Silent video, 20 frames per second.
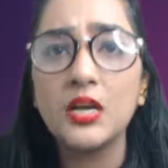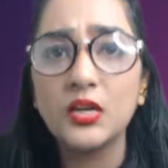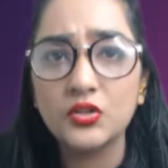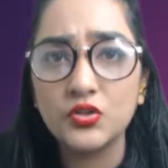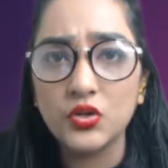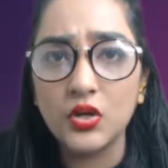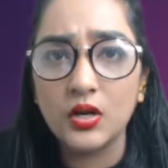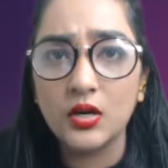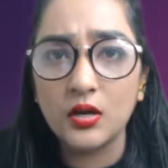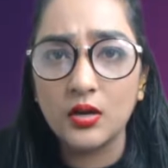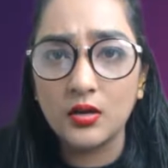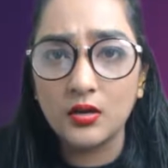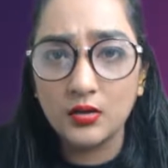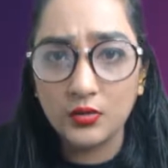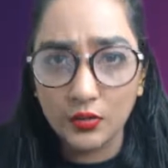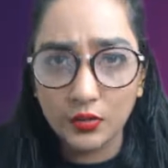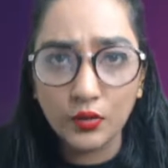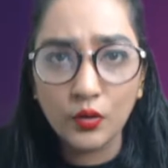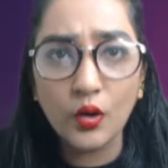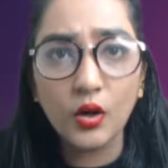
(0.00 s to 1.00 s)
lag jana.
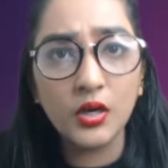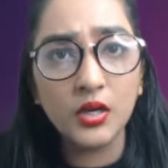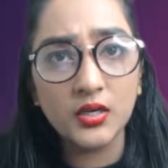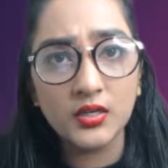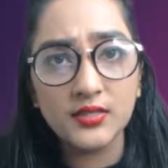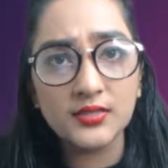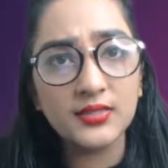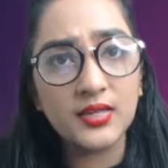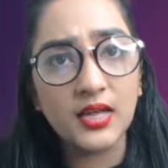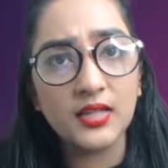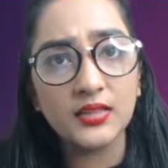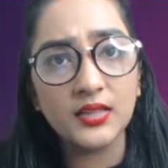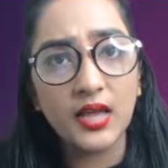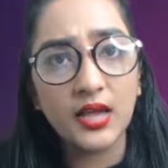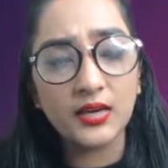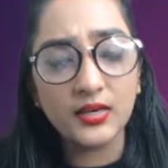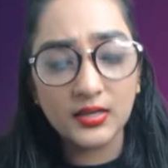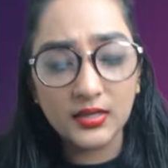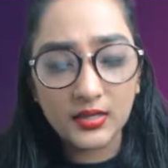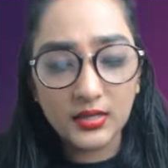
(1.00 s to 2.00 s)
Do you all understand
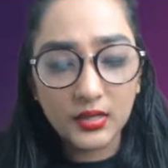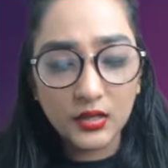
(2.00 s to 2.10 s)
that?